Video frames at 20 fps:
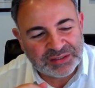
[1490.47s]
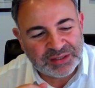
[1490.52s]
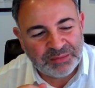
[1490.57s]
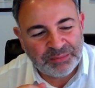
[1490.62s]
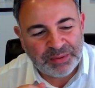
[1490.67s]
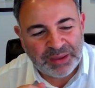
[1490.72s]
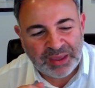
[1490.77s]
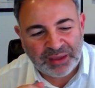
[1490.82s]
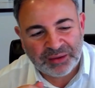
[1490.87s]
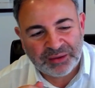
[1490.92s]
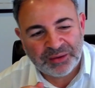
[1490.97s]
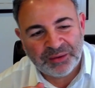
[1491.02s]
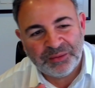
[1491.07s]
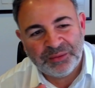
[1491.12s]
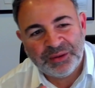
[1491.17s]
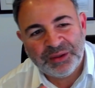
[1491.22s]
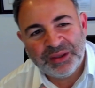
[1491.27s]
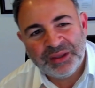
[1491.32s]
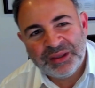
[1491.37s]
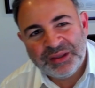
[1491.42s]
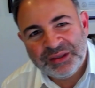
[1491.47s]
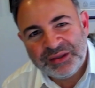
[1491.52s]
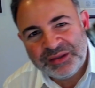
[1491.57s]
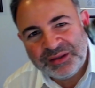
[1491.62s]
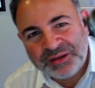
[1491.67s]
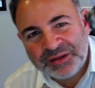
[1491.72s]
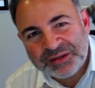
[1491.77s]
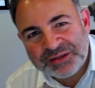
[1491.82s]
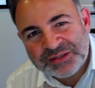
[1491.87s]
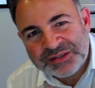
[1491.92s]
tobacco.
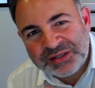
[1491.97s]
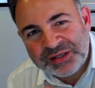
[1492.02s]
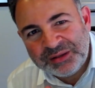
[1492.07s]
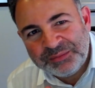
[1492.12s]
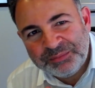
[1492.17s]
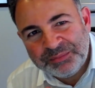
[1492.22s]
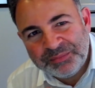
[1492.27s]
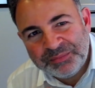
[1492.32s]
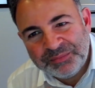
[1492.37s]
You can see